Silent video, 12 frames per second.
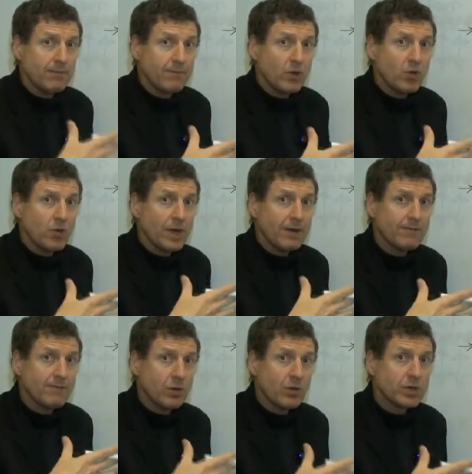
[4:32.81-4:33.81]
full
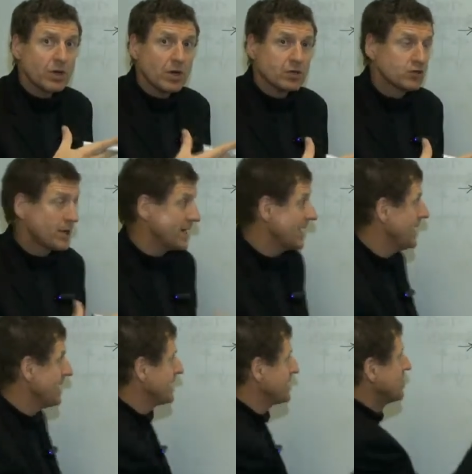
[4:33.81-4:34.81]
forward contract
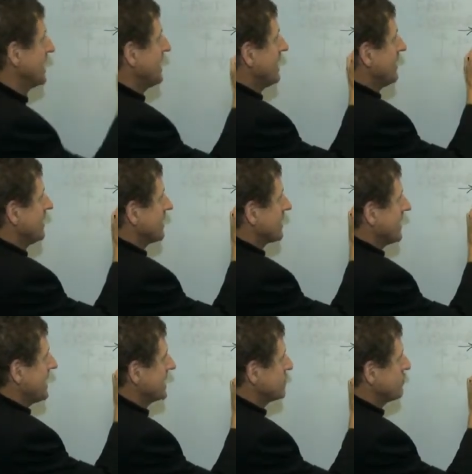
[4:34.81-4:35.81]
hedge, the
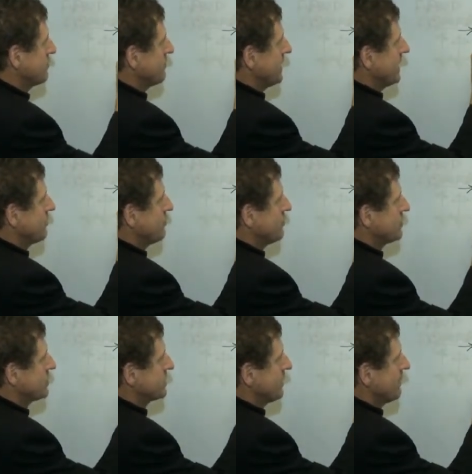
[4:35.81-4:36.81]
cash would be, we'll
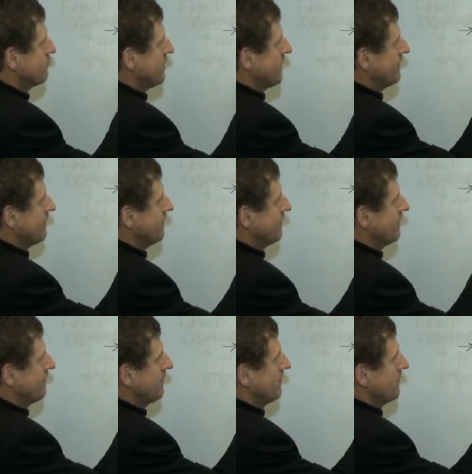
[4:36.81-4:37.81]
receive
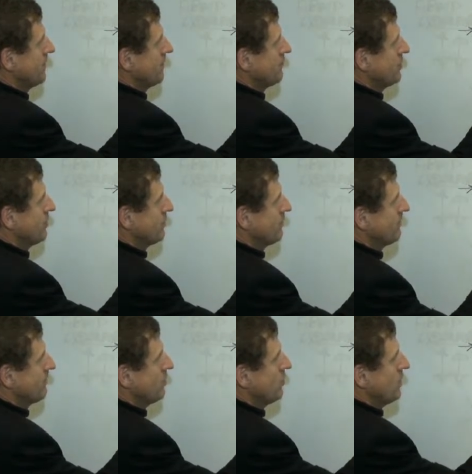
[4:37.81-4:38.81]

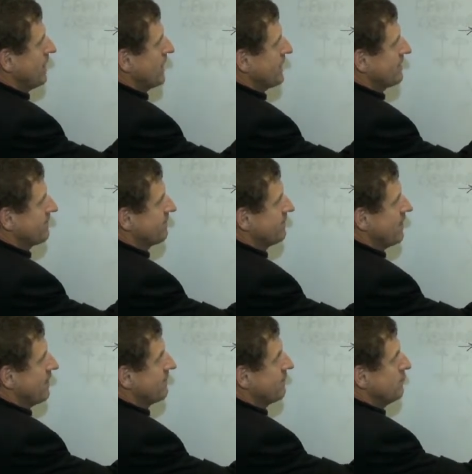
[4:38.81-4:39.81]

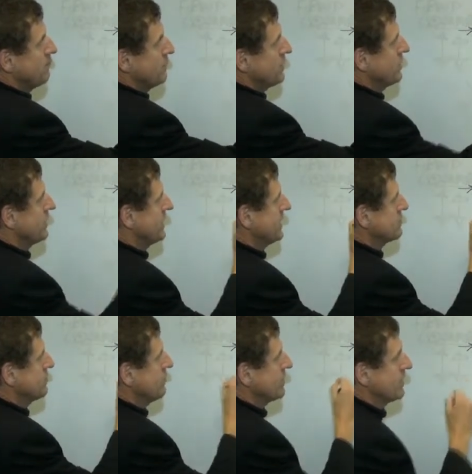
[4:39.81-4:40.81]
1.485 million.
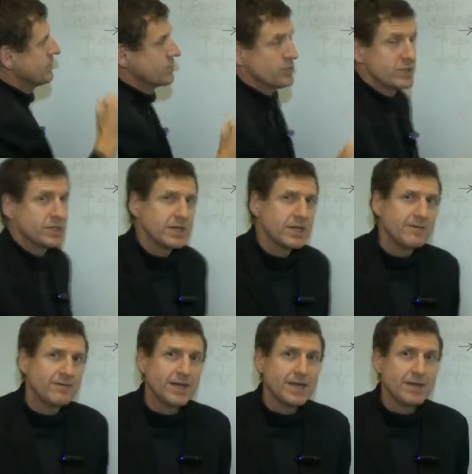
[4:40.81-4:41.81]
That's what we're going to
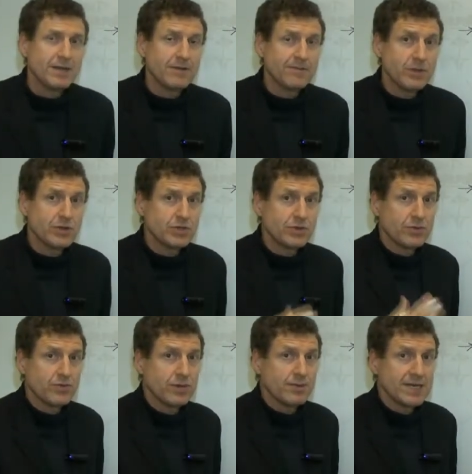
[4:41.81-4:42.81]
receive in the future in
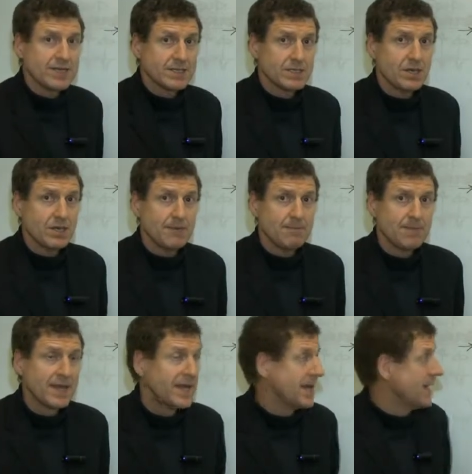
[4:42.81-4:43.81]
3 months' time.
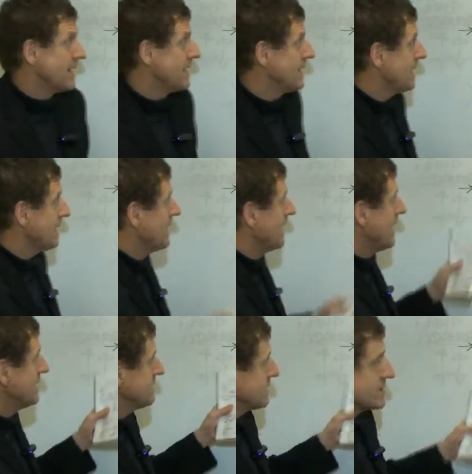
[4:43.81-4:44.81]
Now,
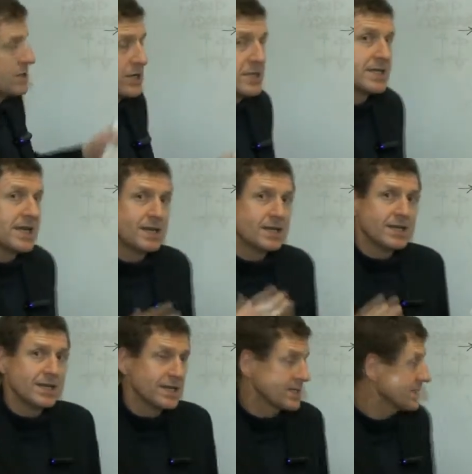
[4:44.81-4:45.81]
as it turns out
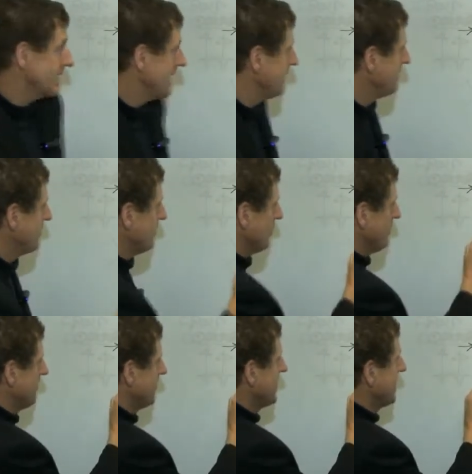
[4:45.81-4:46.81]
in the
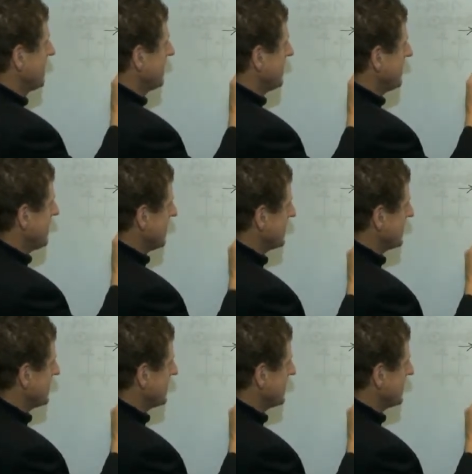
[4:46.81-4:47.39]
example, the